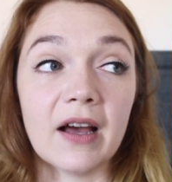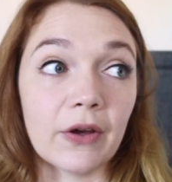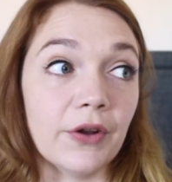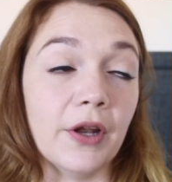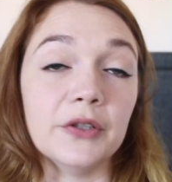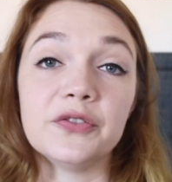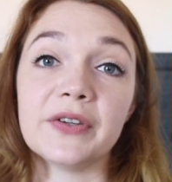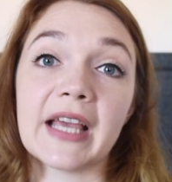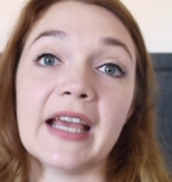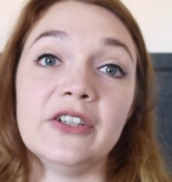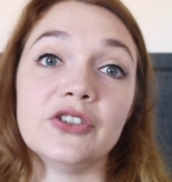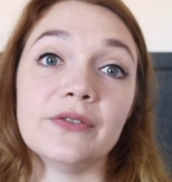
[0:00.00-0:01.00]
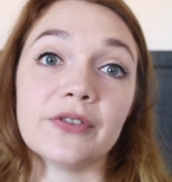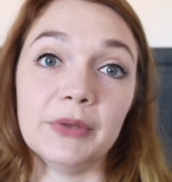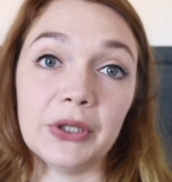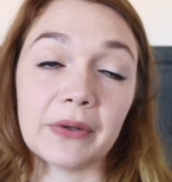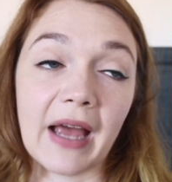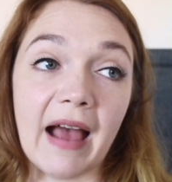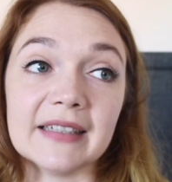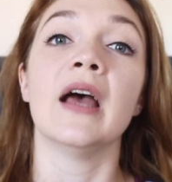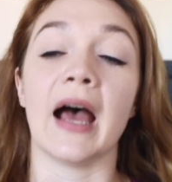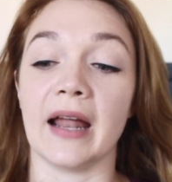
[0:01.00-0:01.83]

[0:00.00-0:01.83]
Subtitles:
I got a notification from UCAS,